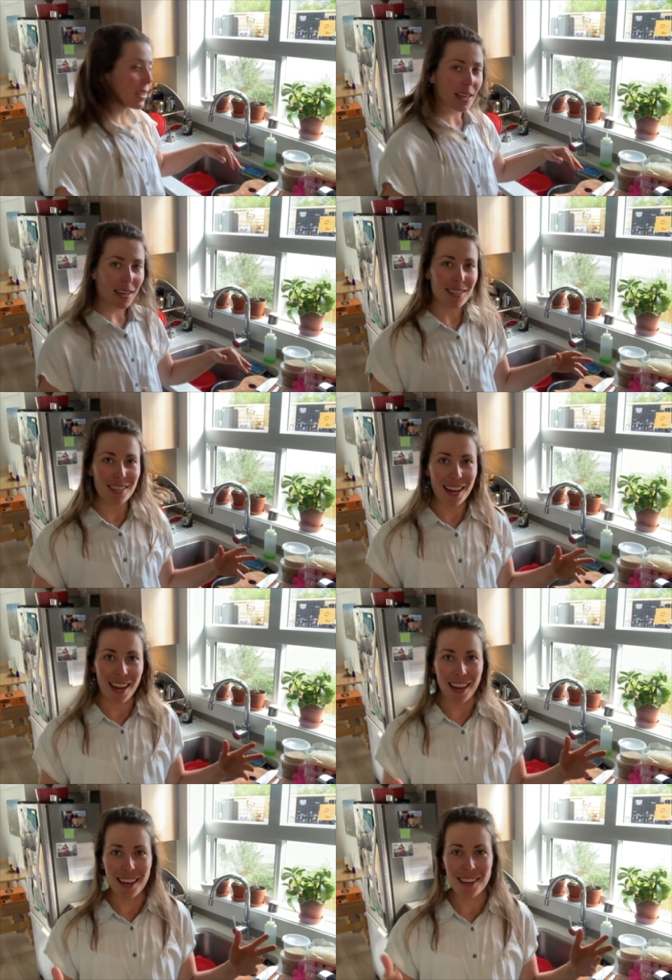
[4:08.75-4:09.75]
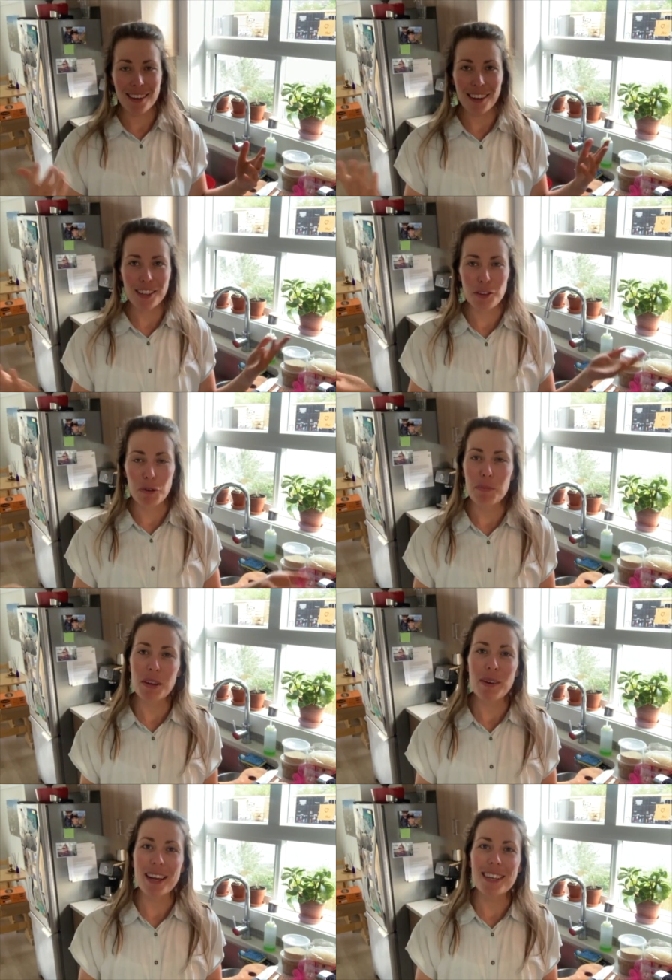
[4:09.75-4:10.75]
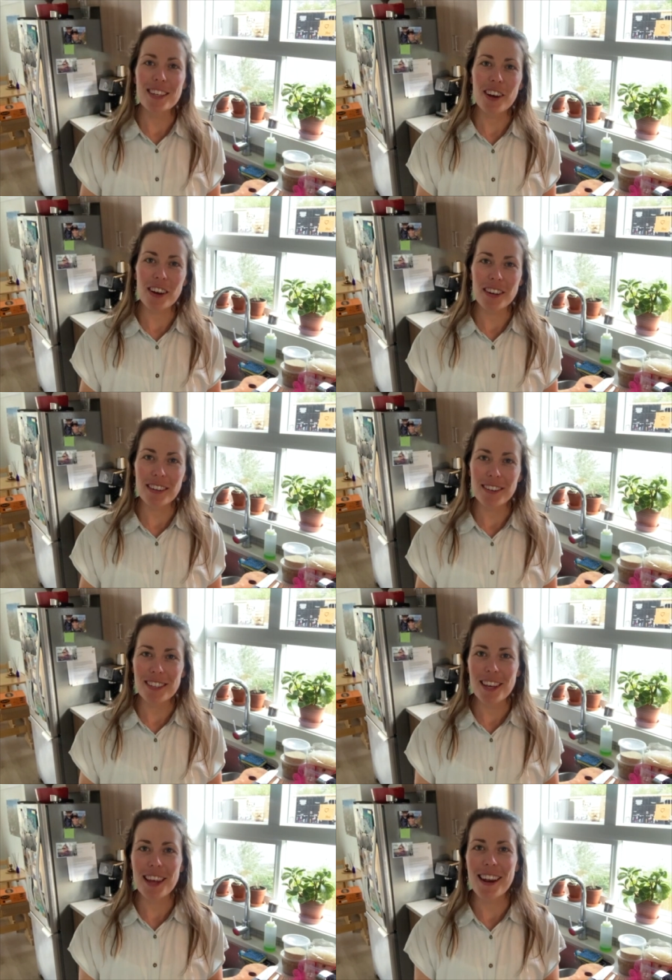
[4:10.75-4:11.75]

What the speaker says: things in hand, we will be ready to cook. See you